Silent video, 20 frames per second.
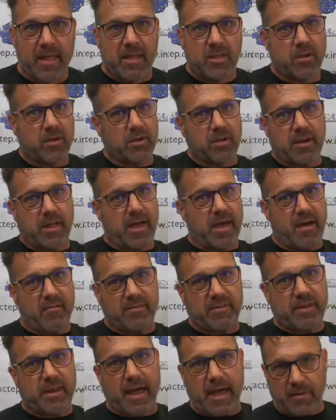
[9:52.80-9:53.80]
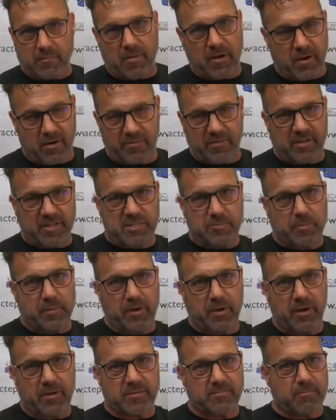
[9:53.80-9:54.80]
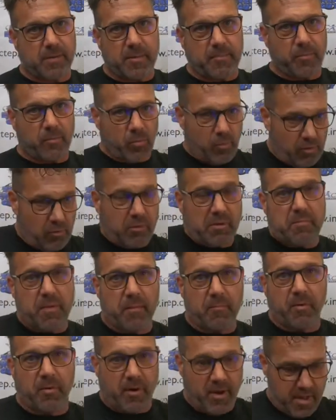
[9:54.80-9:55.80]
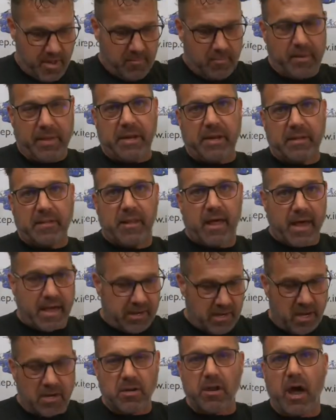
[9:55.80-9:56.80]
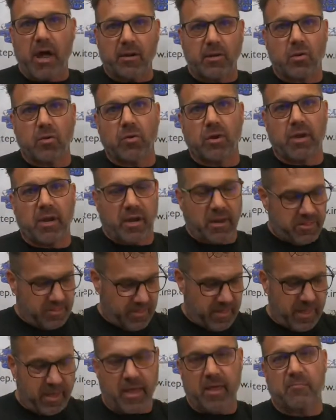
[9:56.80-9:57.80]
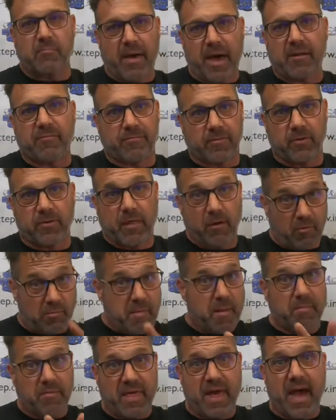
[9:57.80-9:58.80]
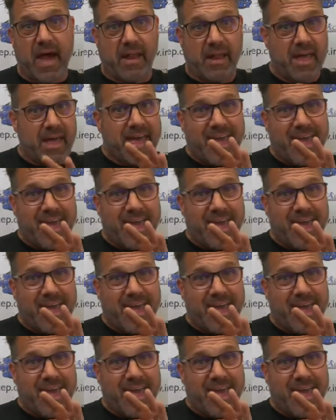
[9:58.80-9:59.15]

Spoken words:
You're going to have a nightmare of an experience. People will remember being in line, not doing anything, and bad food. They'll remember that.